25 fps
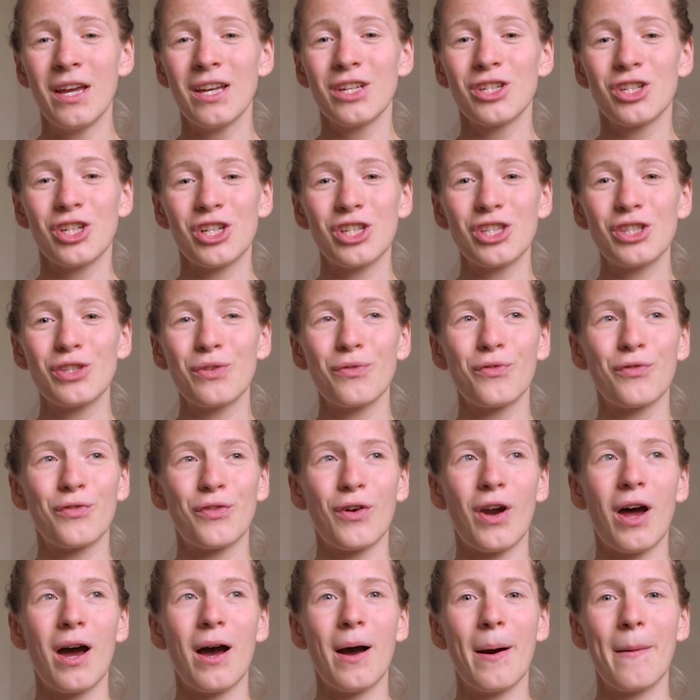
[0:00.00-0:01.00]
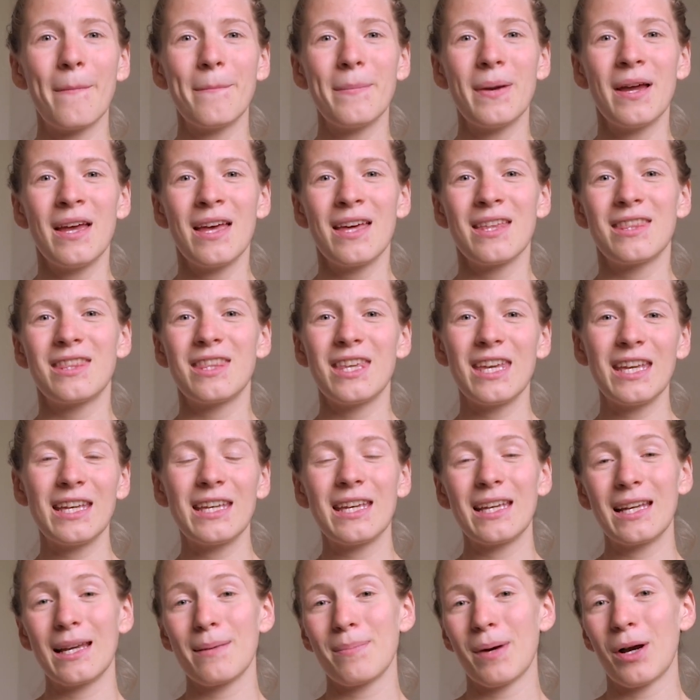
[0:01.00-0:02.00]
just from
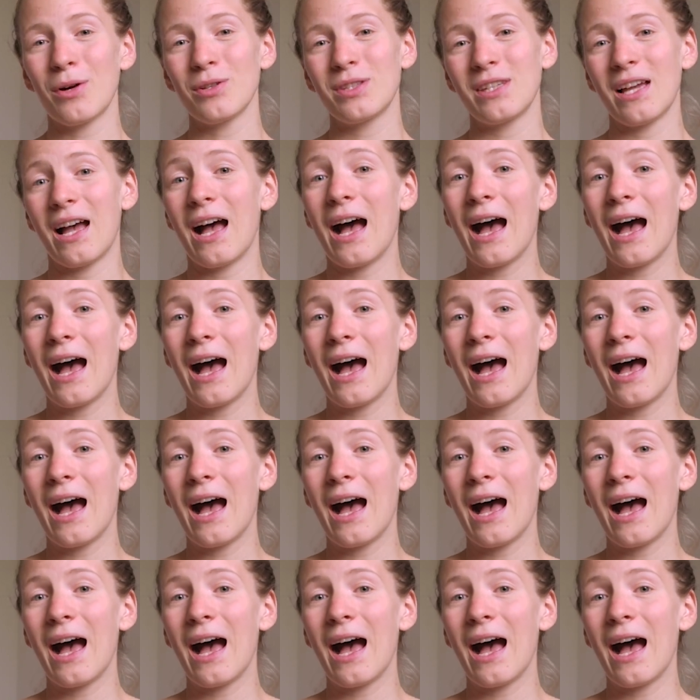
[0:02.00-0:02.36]
thinking about the